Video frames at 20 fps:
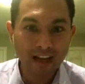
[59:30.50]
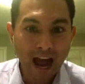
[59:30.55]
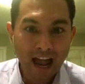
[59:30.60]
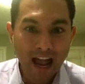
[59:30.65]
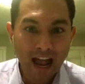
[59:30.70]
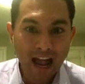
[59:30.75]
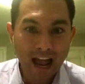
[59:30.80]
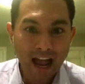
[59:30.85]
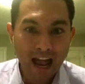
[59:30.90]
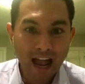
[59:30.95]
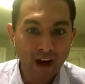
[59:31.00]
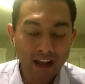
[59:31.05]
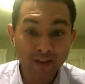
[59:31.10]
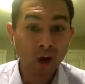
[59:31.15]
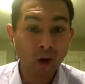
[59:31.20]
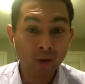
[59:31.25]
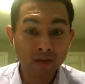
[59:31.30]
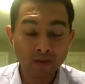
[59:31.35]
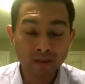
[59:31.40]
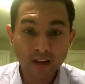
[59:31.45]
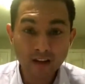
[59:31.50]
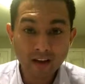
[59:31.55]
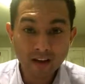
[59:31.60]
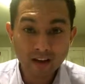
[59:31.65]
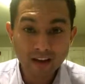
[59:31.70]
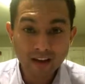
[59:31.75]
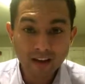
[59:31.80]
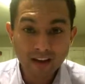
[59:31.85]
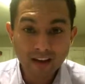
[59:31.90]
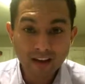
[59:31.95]
I advise CEOs
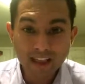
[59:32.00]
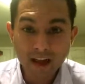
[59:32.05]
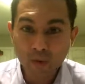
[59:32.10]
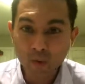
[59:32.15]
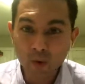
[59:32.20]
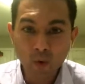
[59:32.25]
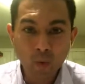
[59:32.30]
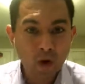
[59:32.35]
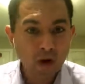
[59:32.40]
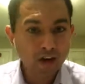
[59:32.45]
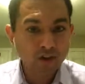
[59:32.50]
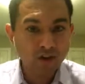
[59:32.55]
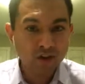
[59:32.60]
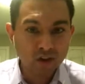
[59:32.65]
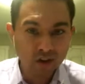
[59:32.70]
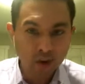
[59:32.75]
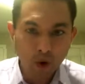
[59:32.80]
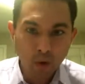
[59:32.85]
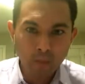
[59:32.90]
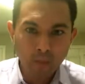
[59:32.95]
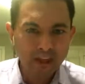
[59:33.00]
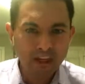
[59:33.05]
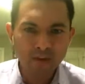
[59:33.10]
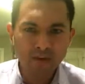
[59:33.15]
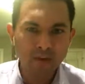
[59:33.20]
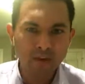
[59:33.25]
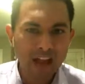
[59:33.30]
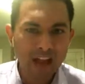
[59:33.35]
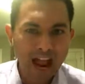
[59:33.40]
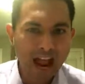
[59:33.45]
that were wearing so many
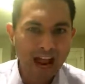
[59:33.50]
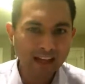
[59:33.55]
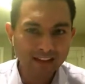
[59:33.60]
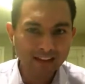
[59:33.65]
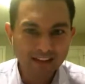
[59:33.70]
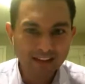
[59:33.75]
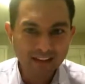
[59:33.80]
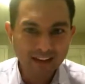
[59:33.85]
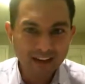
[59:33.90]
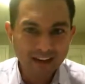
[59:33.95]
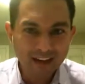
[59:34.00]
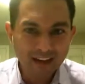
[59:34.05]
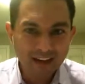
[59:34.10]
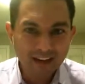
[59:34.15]
different hats,